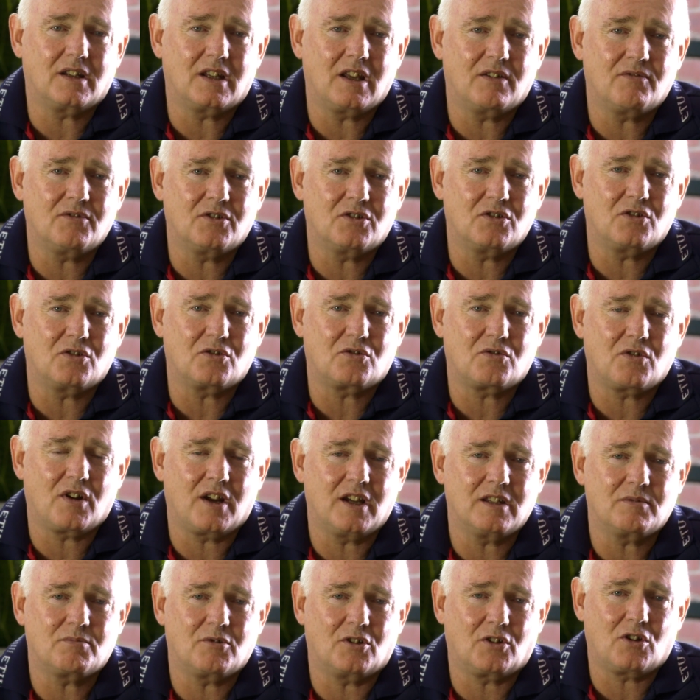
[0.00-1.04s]
given to the
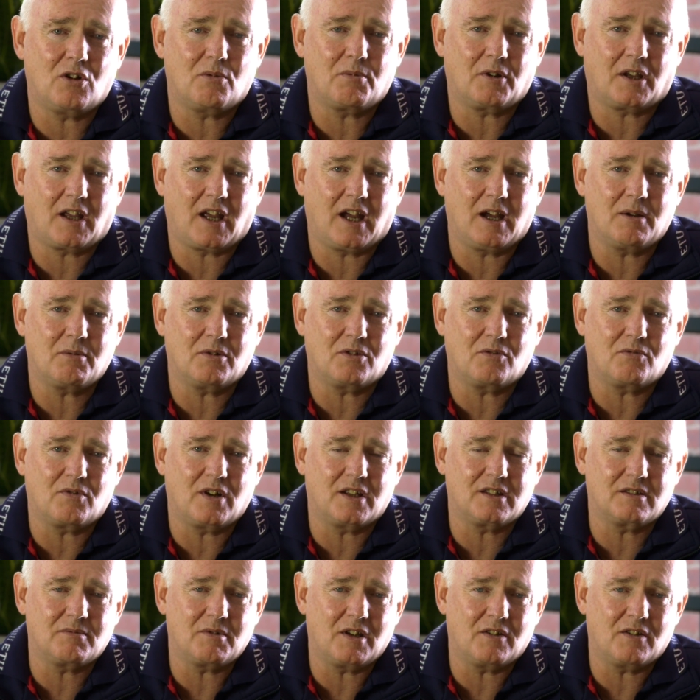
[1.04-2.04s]
trains by a copper cable that runs